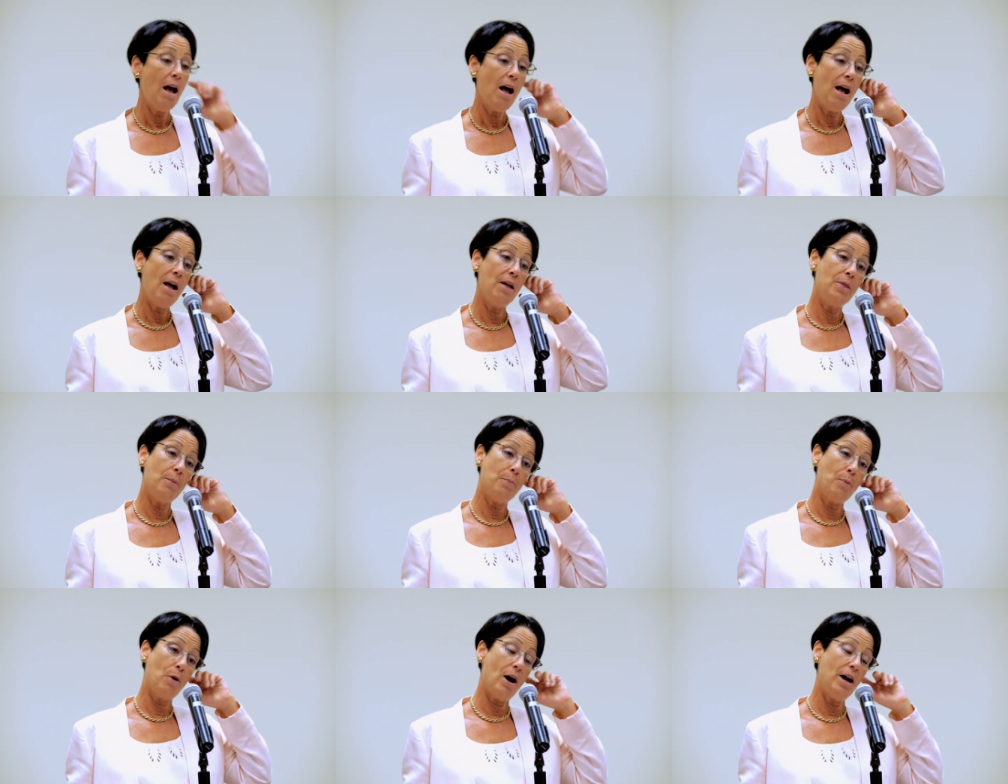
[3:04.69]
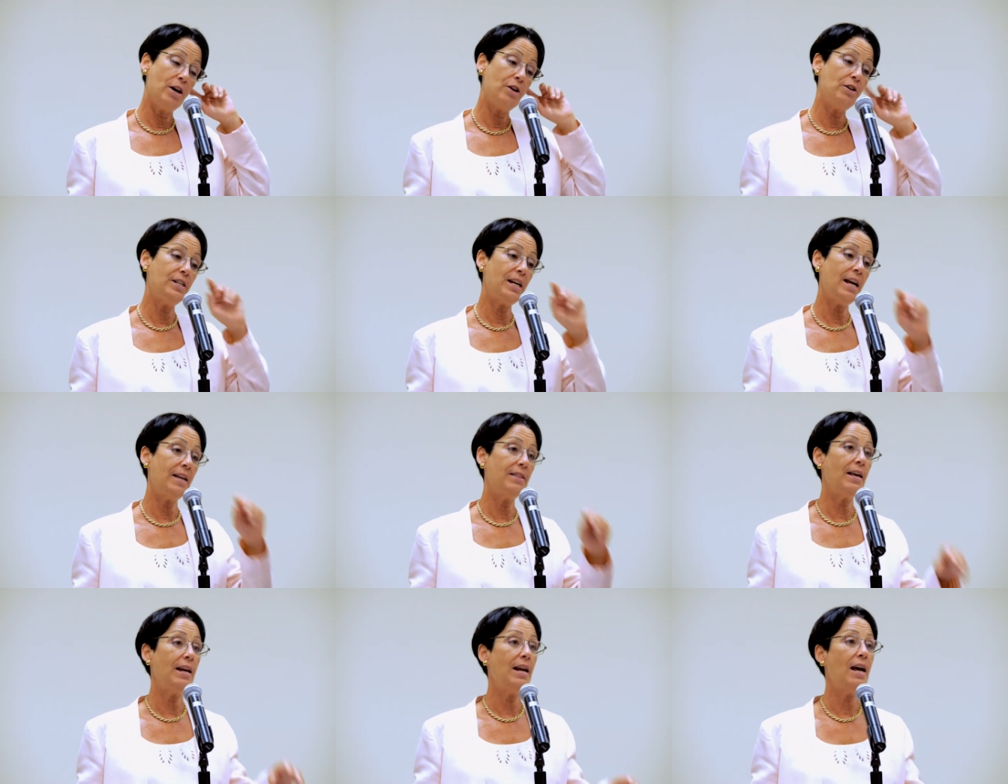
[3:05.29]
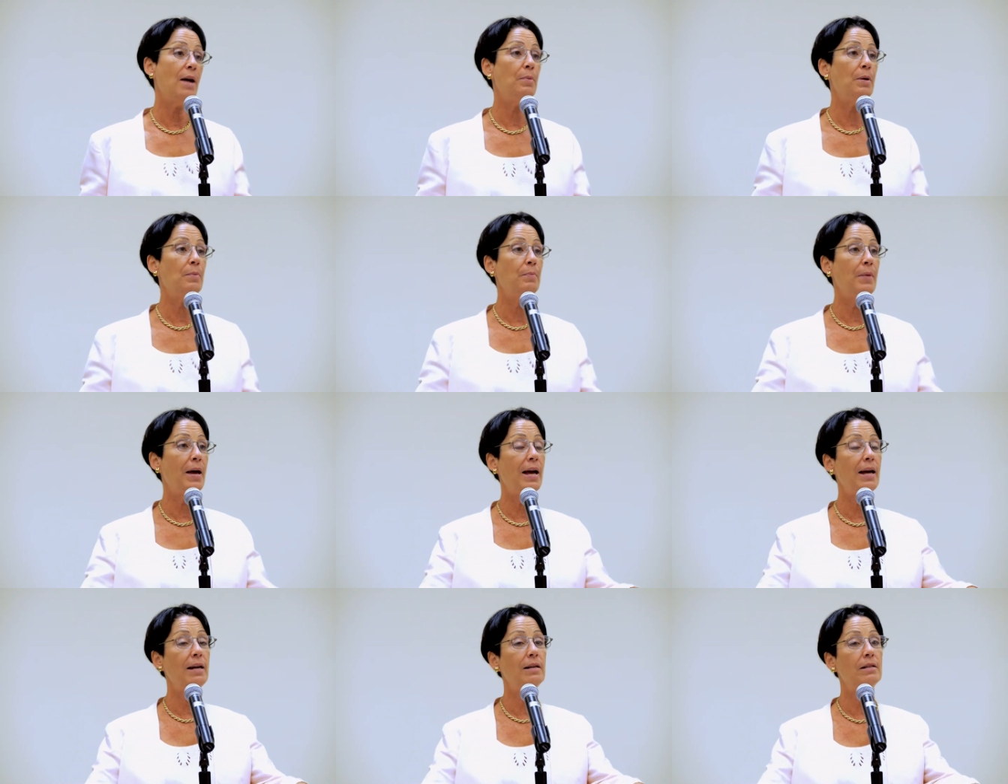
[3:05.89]
The prior date that had been
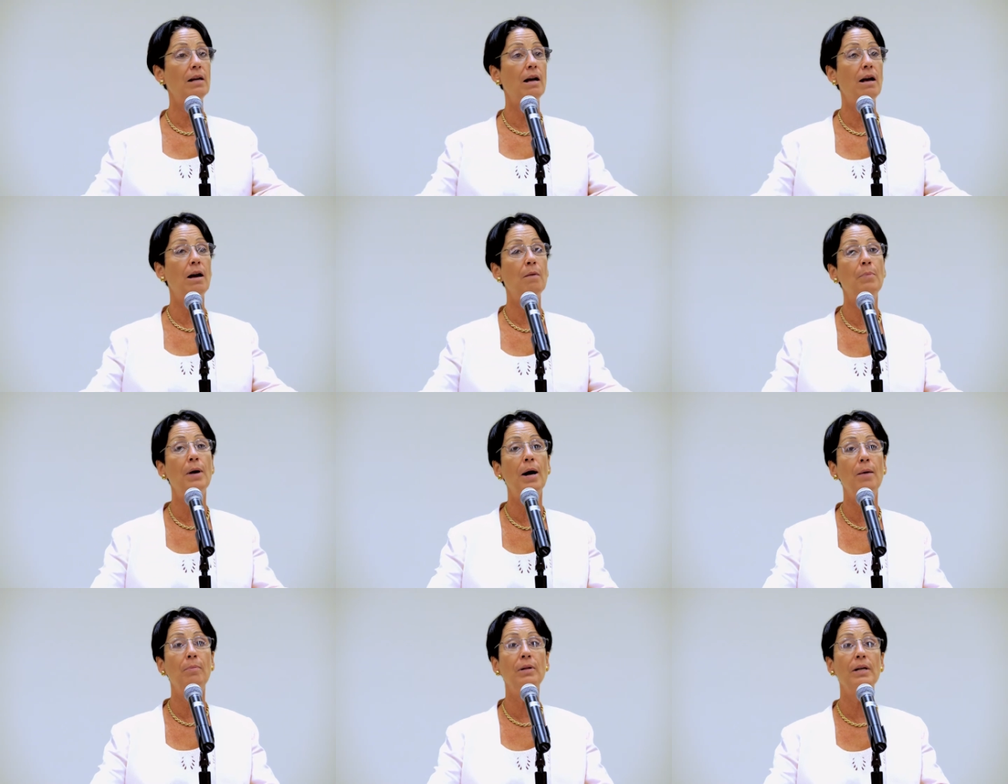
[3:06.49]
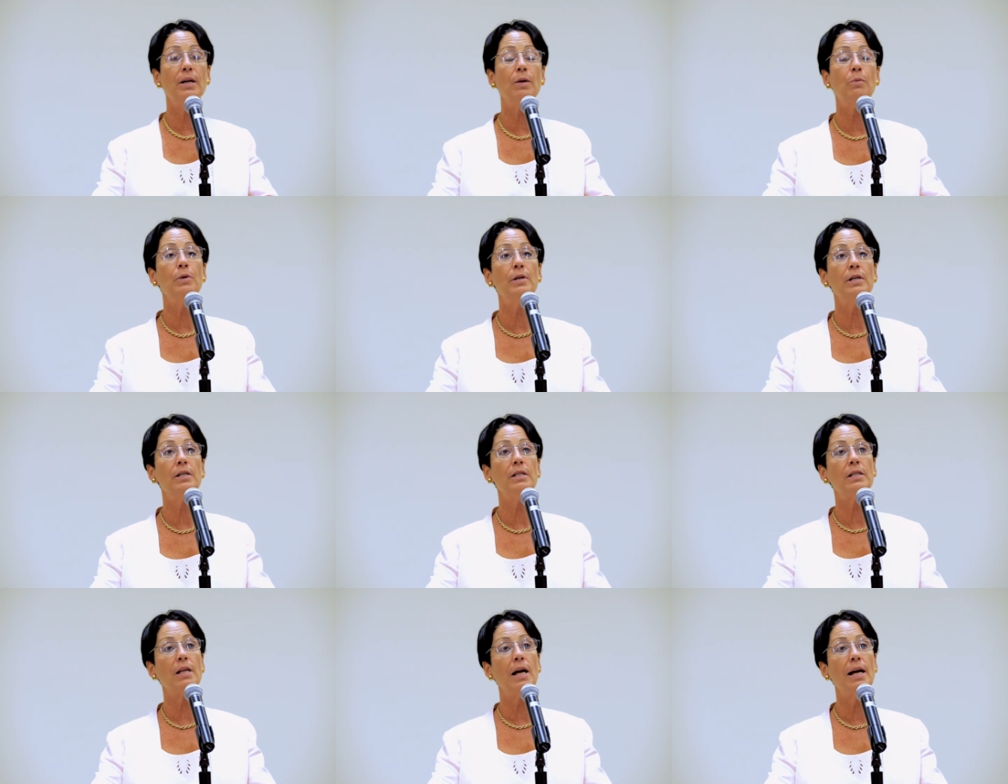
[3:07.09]
made public was,